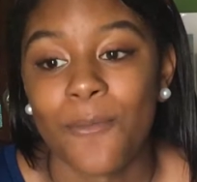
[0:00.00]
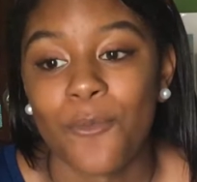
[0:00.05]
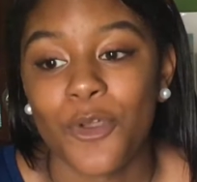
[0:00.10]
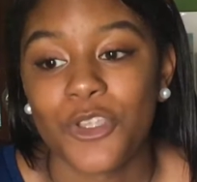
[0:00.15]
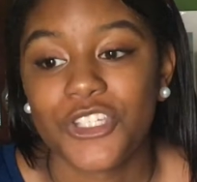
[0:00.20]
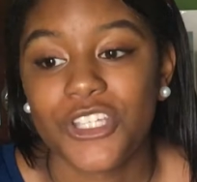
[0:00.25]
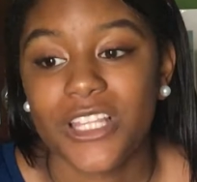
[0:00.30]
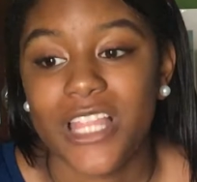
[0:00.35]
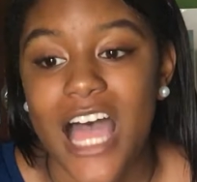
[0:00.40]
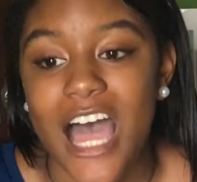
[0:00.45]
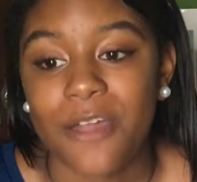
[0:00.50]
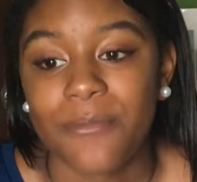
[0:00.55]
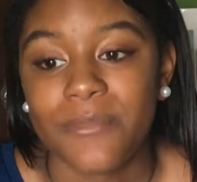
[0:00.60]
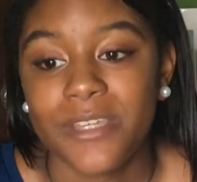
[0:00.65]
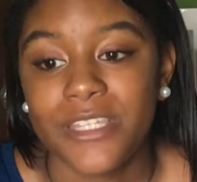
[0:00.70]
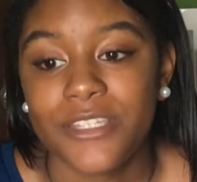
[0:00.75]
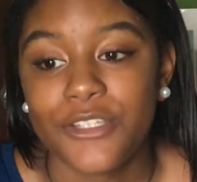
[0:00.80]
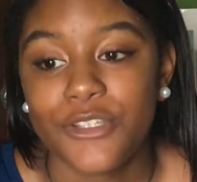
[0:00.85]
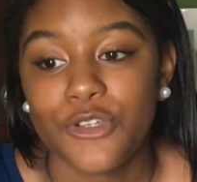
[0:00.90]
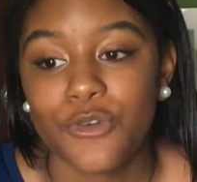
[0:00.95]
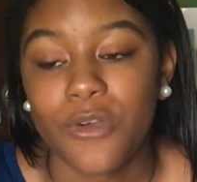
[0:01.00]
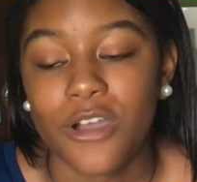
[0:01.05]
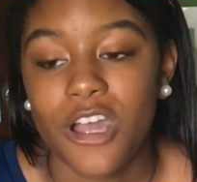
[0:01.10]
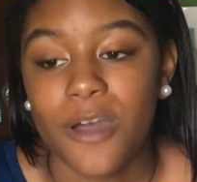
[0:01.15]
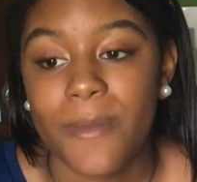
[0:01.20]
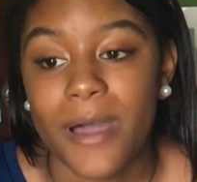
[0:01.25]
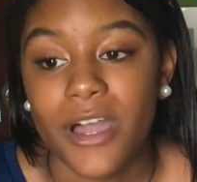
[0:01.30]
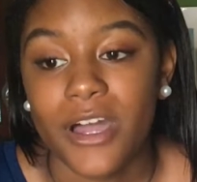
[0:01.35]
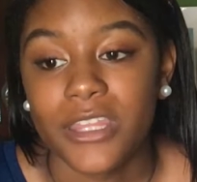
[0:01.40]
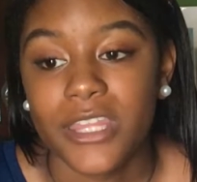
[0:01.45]
which allowed me to
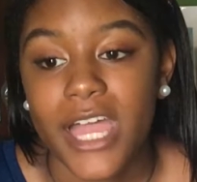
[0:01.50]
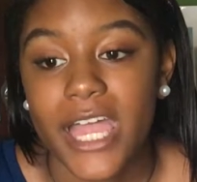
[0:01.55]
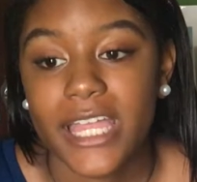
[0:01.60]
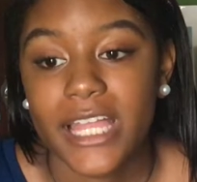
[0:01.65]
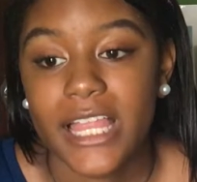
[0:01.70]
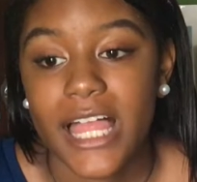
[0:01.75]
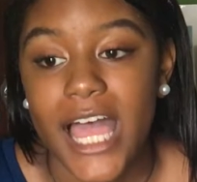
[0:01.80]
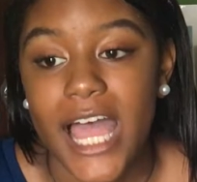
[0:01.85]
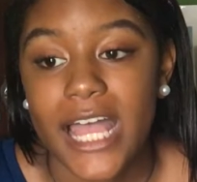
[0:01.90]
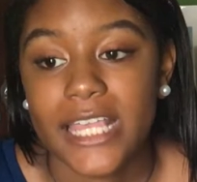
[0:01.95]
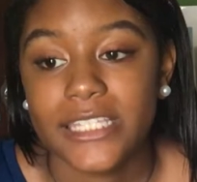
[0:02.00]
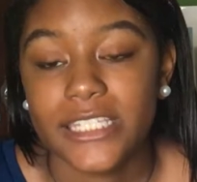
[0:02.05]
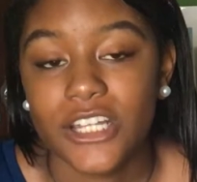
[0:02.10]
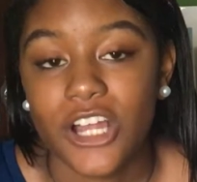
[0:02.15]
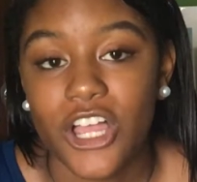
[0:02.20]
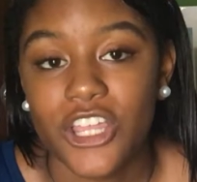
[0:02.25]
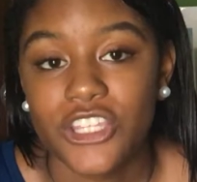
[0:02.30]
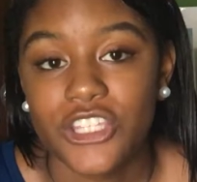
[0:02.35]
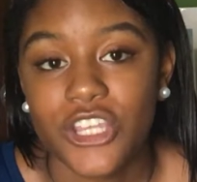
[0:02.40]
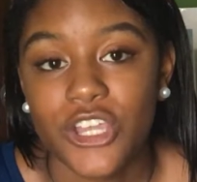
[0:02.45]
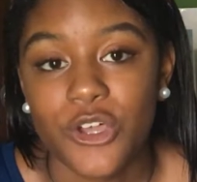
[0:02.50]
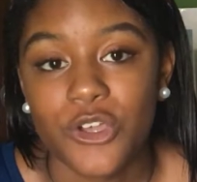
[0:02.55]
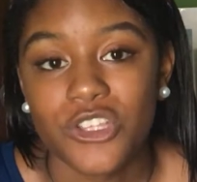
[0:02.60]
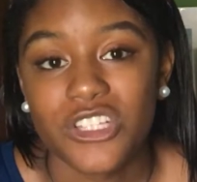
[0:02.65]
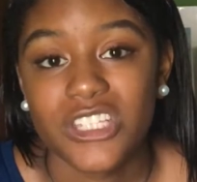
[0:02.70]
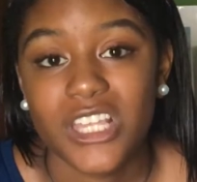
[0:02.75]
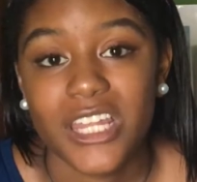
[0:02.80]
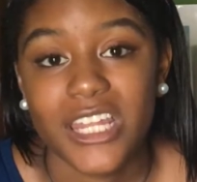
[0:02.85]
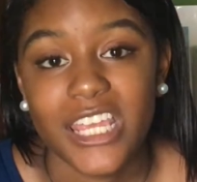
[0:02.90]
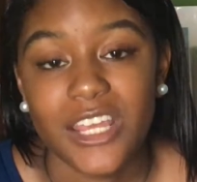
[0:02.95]
work on my online class and also
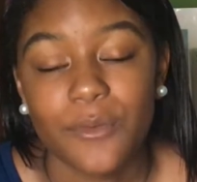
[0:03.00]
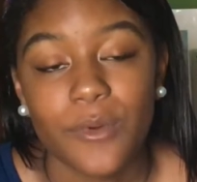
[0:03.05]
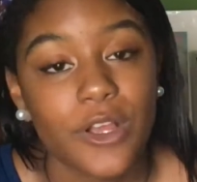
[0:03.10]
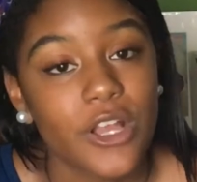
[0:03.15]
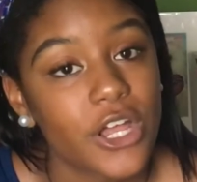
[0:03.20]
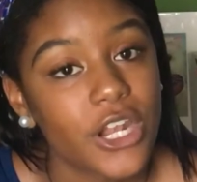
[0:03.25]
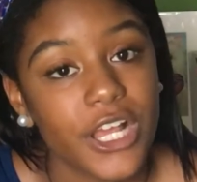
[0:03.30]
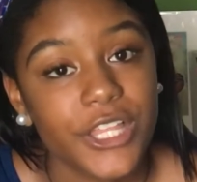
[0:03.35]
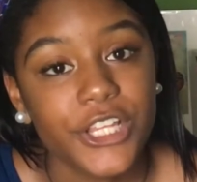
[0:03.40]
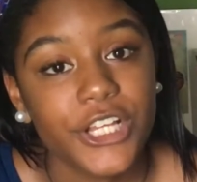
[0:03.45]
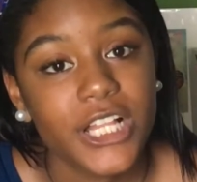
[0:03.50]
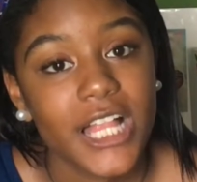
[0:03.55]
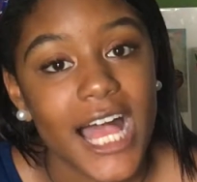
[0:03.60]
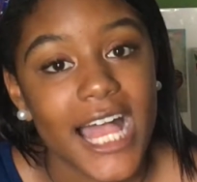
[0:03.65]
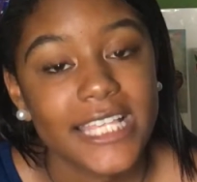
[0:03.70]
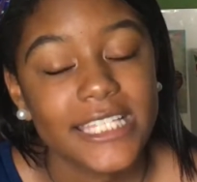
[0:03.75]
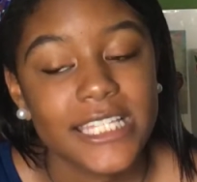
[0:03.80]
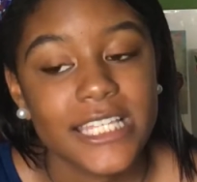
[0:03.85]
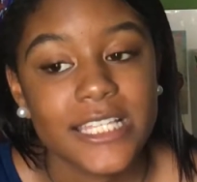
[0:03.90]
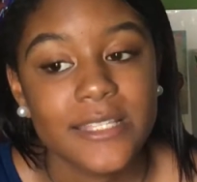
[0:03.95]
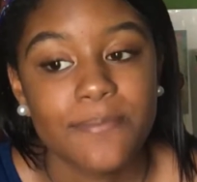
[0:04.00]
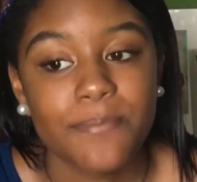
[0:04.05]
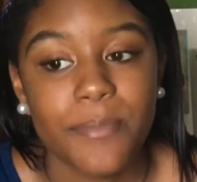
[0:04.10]
study and work on other classes.